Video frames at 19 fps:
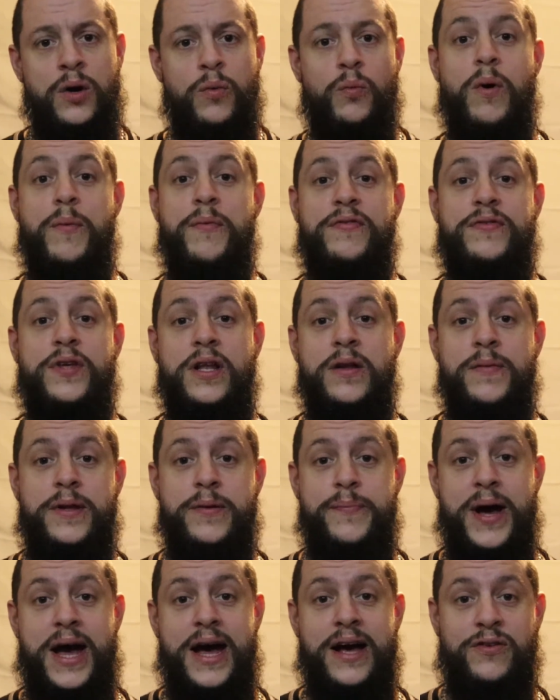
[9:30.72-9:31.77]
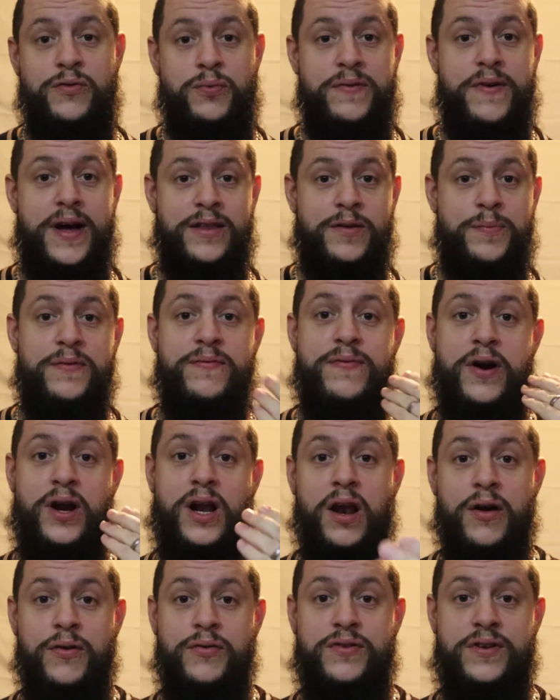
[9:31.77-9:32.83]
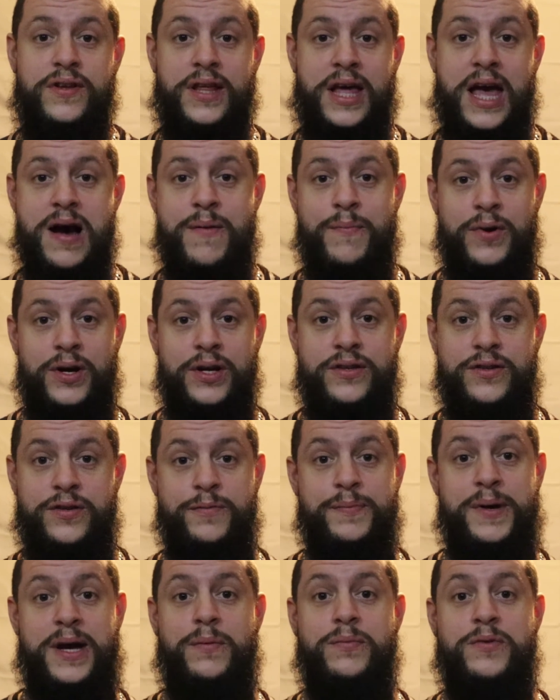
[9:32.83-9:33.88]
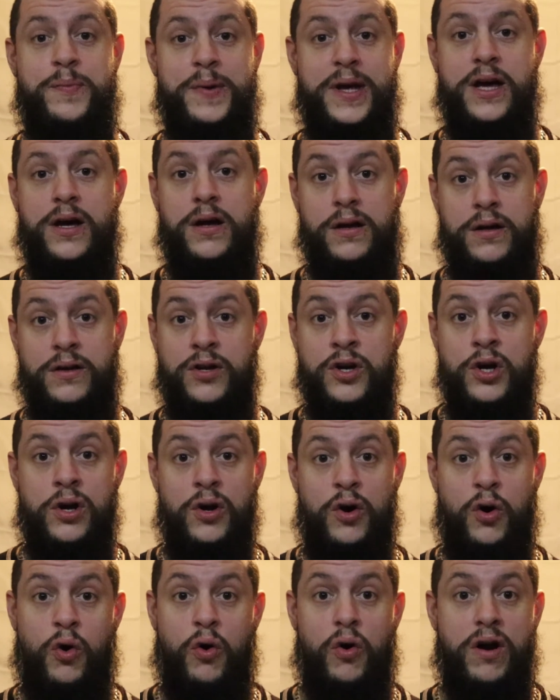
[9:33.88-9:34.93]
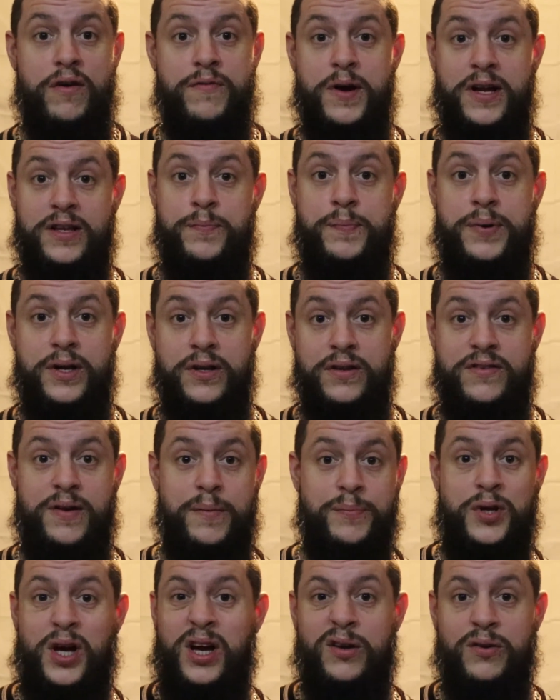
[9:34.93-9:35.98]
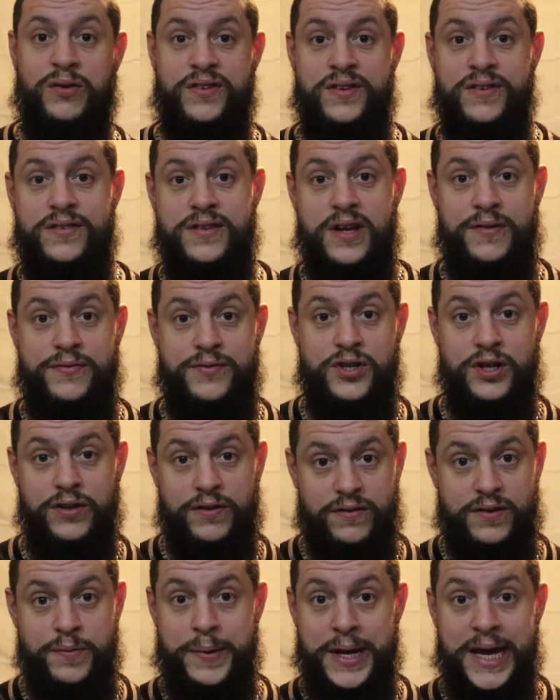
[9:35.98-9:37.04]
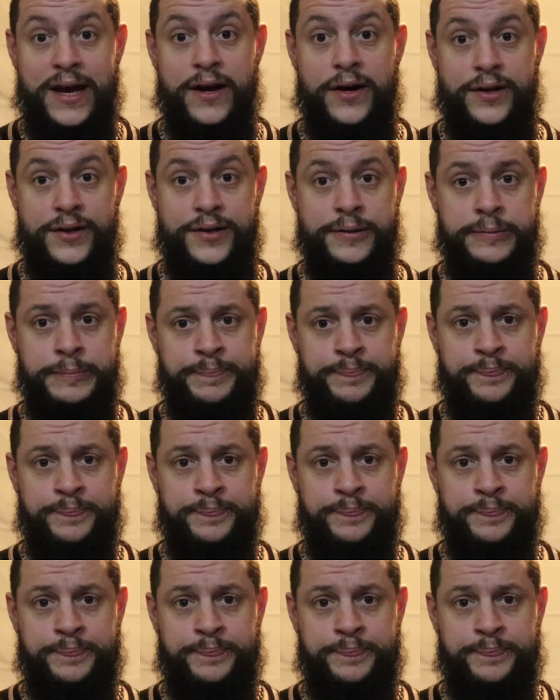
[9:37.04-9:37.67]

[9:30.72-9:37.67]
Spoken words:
When we've done them in the past, we've had to be very close to the camera to be able to be heard, or I've had to put subtitles and stuff just to be heard.